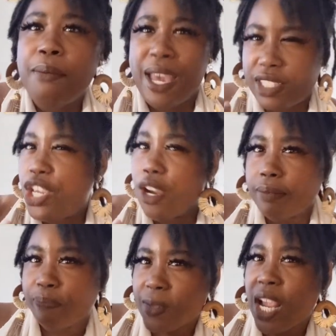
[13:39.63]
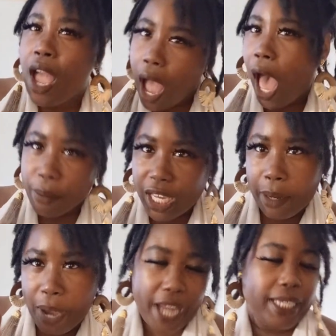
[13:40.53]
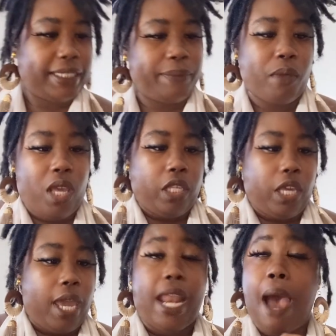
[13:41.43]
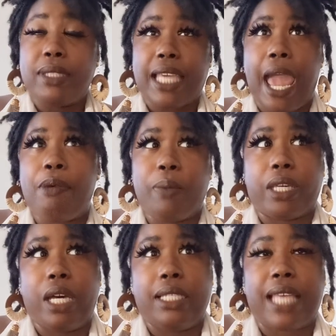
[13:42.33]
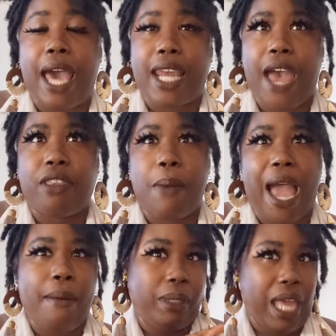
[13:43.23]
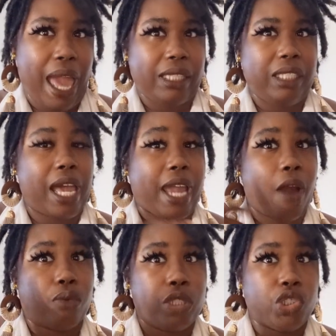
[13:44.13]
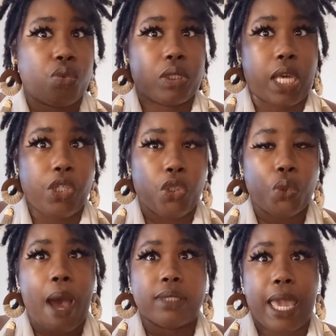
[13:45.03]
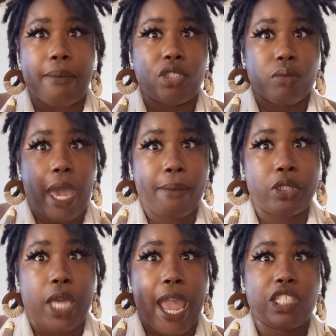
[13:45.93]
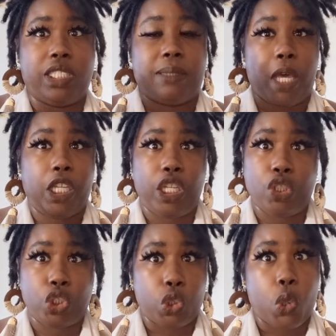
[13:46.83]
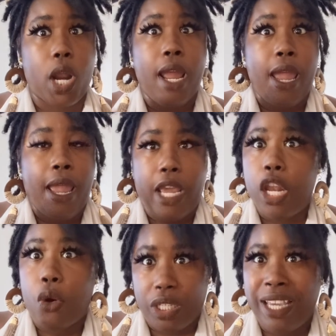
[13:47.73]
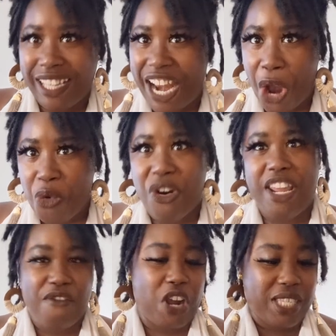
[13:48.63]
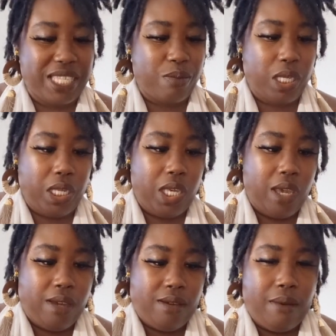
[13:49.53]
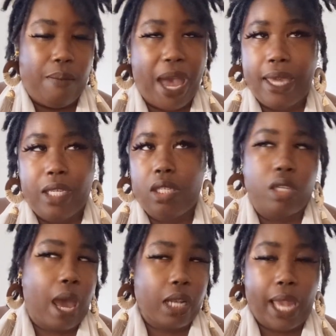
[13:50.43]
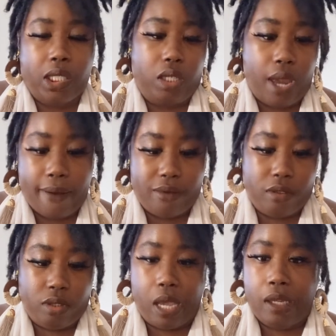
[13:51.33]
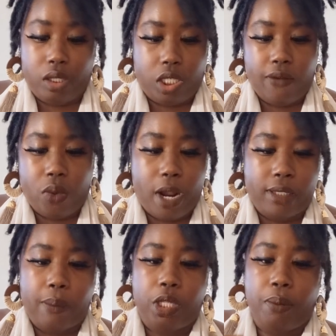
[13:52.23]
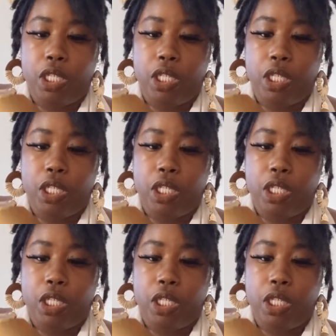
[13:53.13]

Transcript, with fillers: Pat's here. I'm gonna buy it and I was happy because I didn't have to buy it blindly like I originally was gonna do. I was able, able to actually smell it in the store and know then that I want it versus me buying it and not liking it and having to like give it away or something.